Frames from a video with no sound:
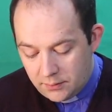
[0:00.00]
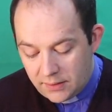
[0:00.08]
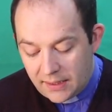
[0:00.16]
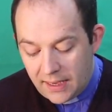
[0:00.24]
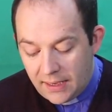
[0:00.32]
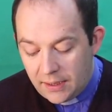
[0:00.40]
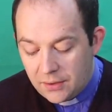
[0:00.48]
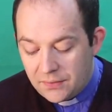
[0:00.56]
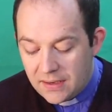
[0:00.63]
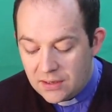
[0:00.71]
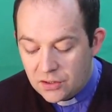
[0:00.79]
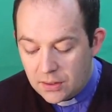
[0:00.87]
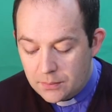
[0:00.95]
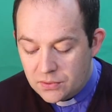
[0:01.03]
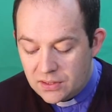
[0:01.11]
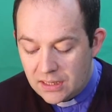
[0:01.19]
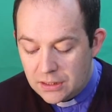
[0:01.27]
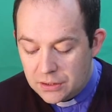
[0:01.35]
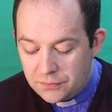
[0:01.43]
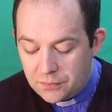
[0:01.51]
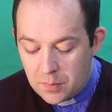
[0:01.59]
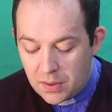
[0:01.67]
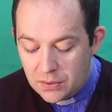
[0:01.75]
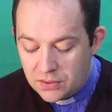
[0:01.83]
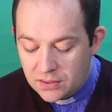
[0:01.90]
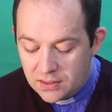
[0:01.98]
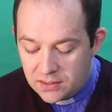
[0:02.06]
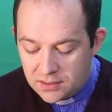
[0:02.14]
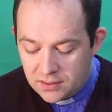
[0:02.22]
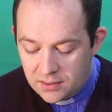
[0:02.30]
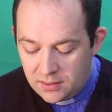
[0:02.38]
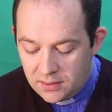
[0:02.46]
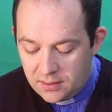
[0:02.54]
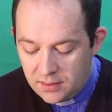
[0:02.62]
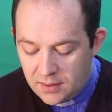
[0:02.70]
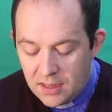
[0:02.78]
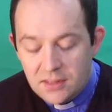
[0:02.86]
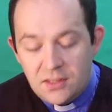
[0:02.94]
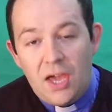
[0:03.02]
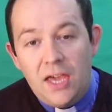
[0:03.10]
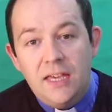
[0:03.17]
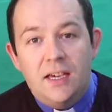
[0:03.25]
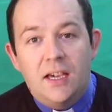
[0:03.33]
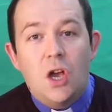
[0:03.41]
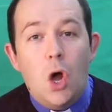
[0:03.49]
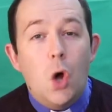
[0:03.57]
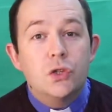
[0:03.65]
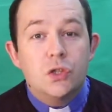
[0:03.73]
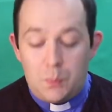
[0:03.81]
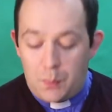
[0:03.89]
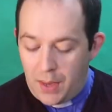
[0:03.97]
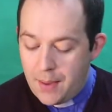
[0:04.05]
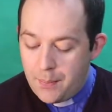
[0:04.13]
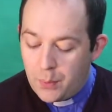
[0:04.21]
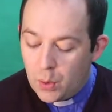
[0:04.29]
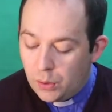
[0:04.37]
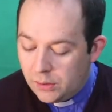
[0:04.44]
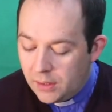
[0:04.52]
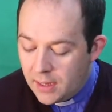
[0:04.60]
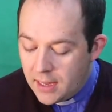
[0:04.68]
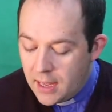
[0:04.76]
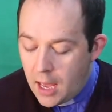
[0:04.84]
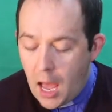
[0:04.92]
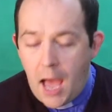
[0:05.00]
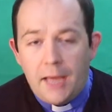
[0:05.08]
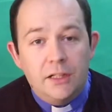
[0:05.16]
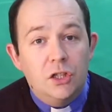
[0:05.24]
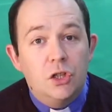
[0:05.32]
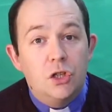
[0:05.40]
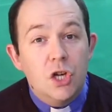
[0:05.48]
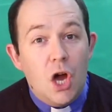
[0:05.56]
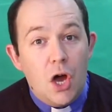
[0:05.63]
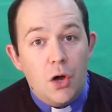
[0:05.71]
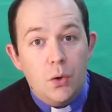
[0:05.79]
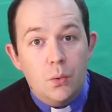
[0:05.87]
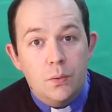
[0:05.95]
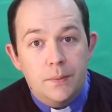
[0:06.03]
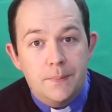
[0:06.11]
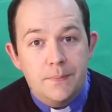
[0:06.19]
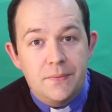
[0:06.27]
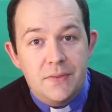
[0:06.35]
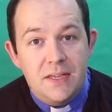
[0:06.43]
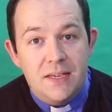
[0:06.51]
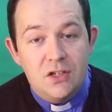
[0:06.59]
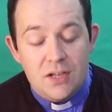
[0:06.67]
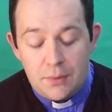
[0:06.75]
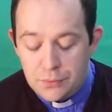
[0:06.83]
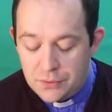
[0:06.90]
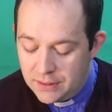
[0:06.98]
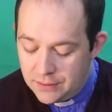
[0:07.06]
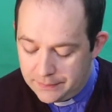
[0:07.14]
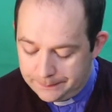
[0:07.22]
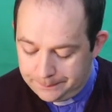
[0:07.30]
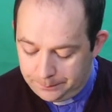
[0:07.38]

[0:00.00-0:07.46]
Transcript: The king of Egypt sent for Moses. "Take God's people and go," he shouted.